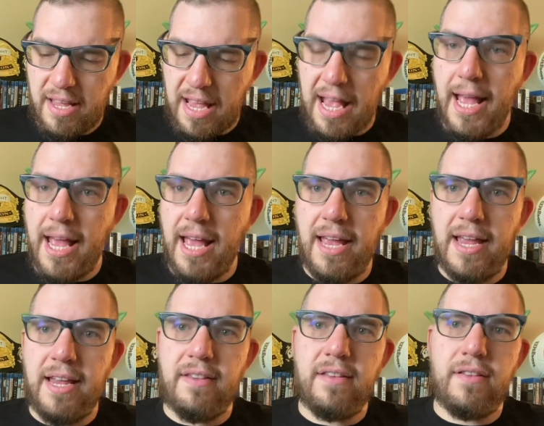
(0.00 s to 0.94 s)

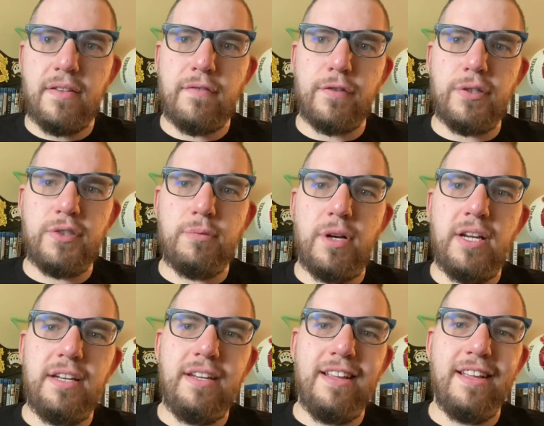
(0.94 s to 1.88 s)
And first
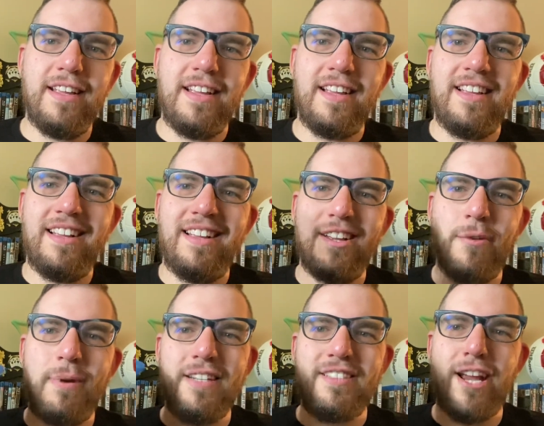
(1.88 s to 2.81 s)
one,
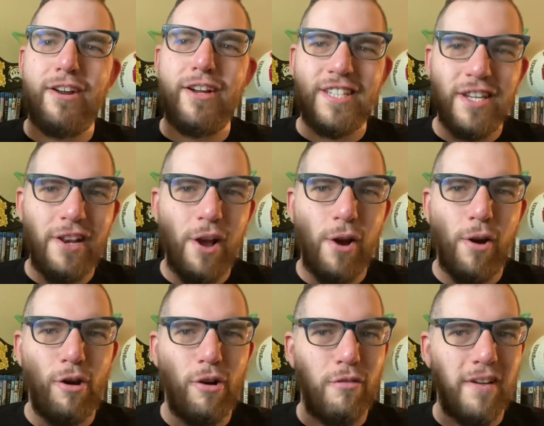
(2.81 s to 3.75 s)
Quentin
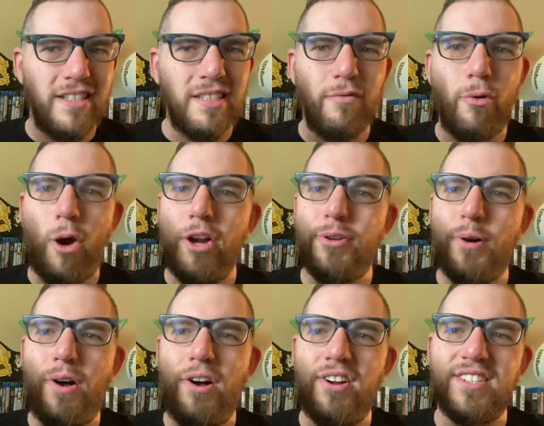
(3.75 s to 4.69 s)
Tarantino, Reservoir
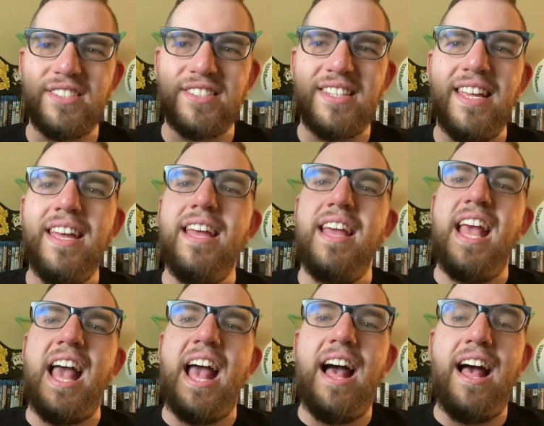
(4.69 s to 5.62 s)
Dogs.
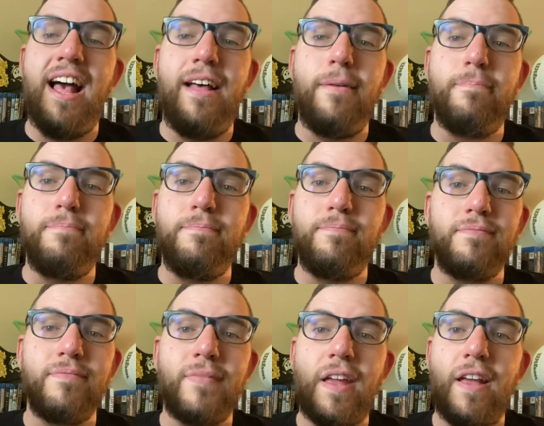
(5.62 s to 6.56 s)
Um,
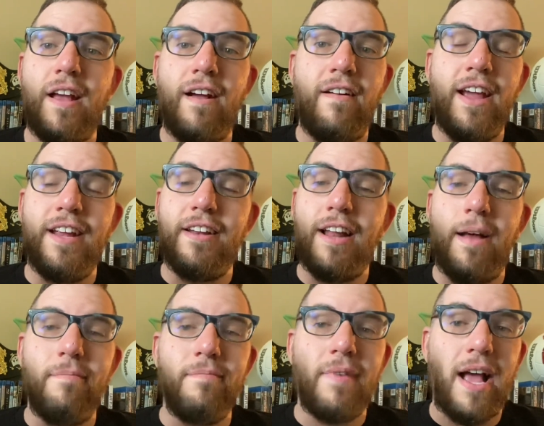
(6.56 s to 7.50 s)
all right.
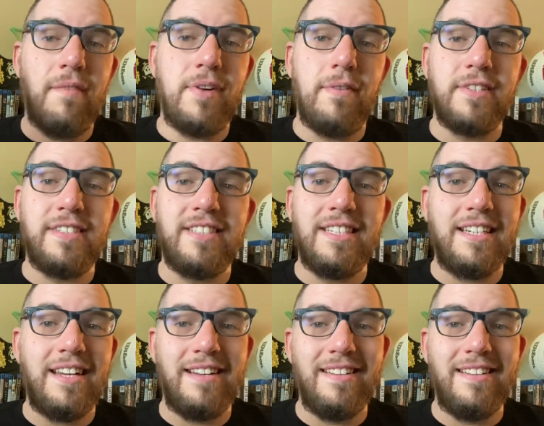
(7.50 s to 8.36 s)
I've never seen it.